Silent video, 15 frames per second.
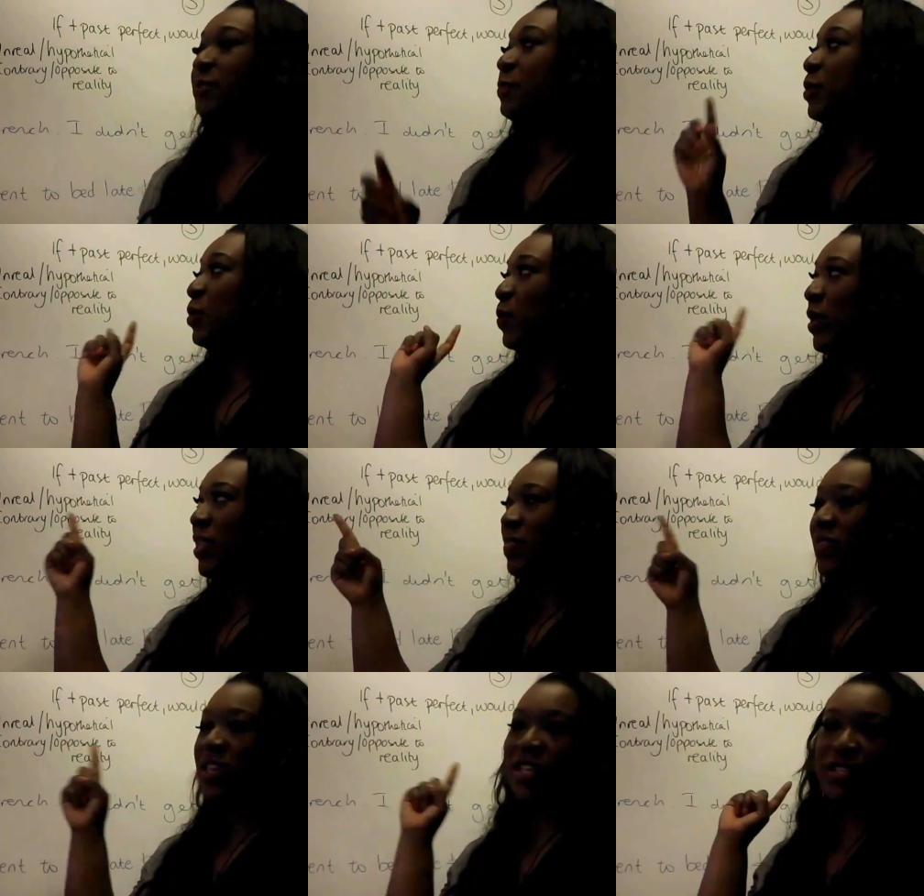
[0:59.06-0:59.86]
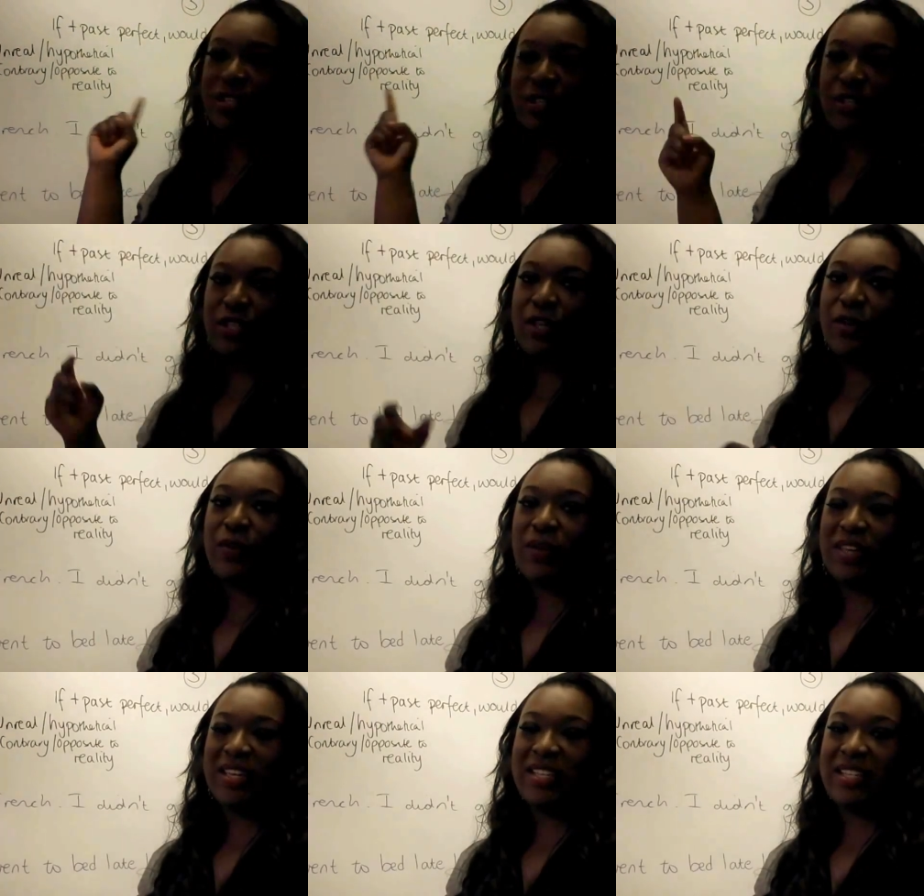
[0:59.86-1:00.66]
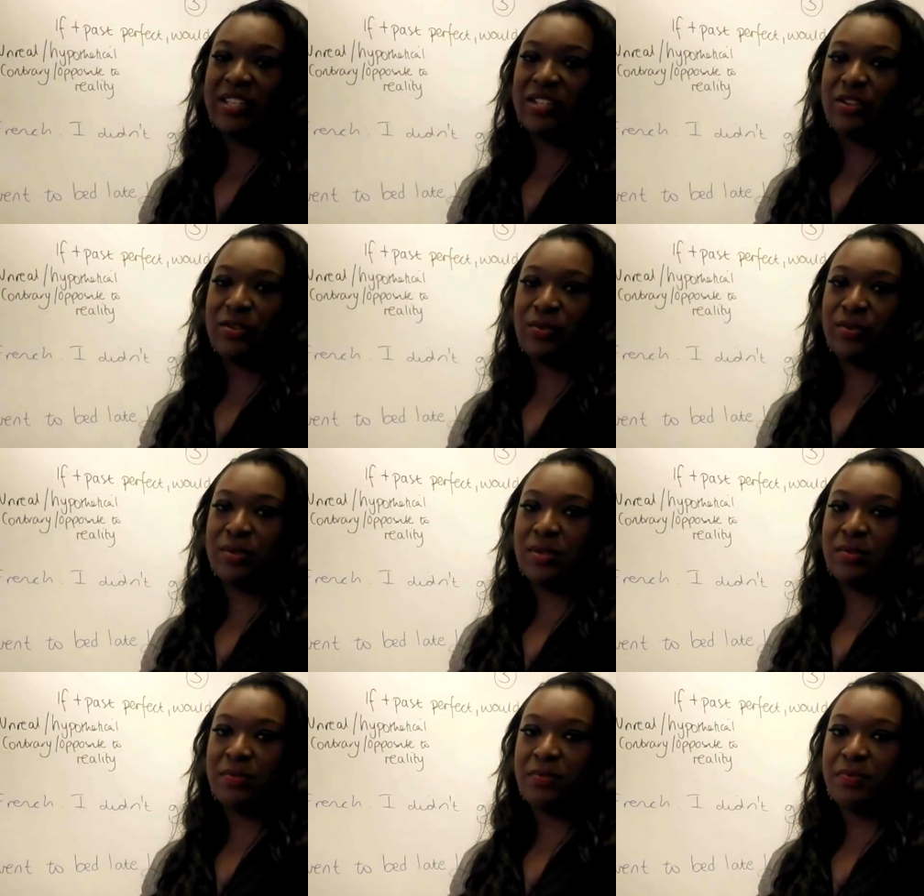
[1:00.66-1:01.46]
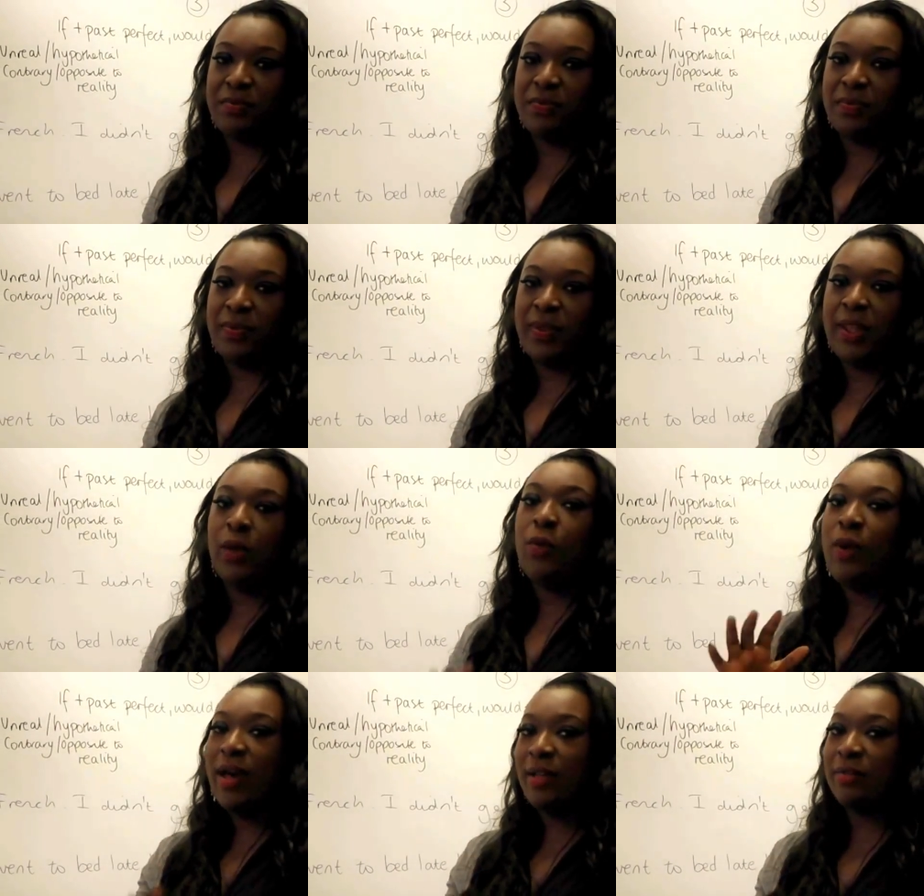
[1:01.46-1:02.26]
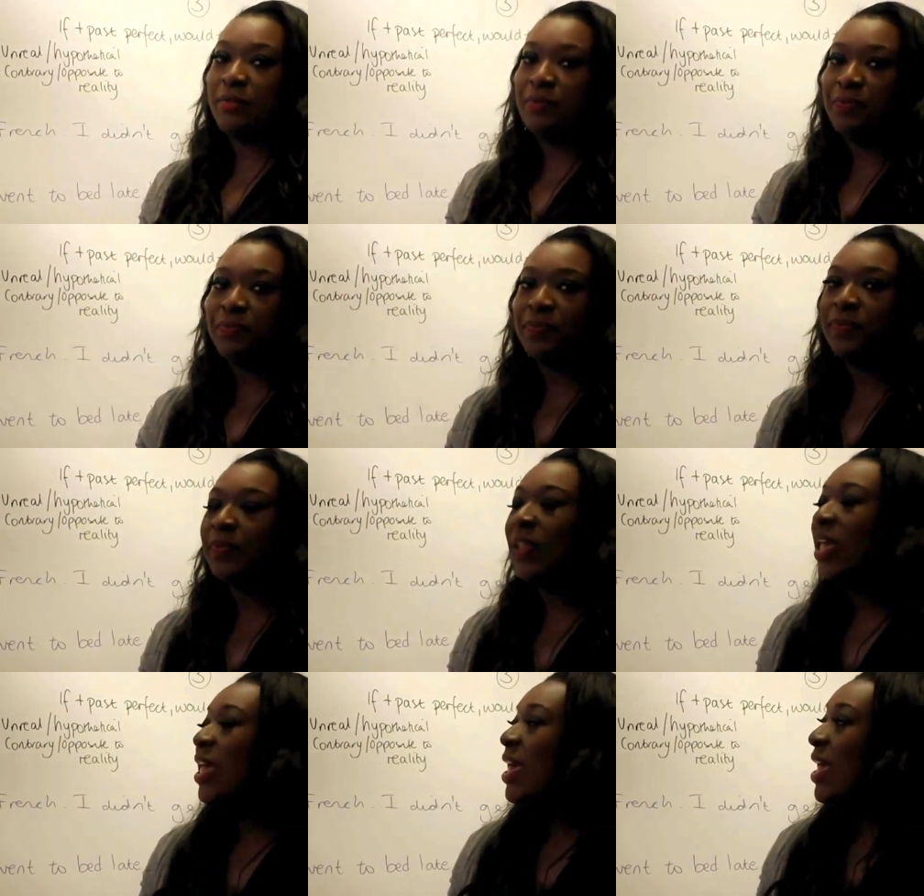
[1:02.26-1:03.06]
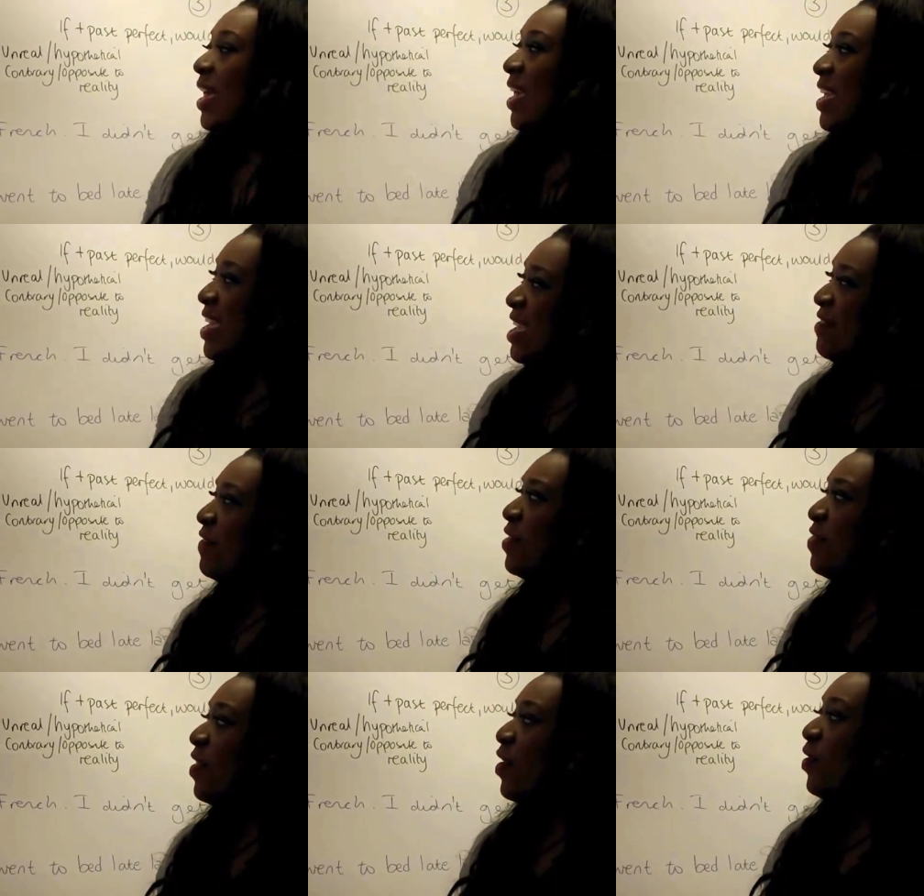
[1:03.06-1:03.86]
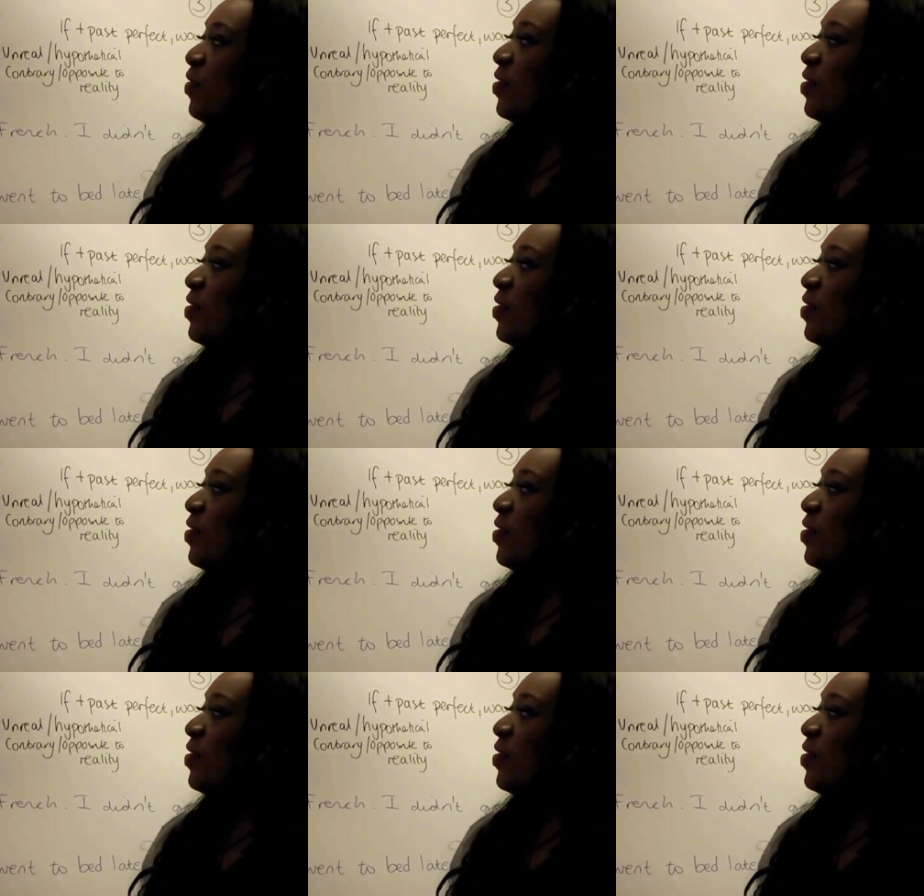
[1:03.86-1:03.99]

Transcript: between these two conditionals? Well, even though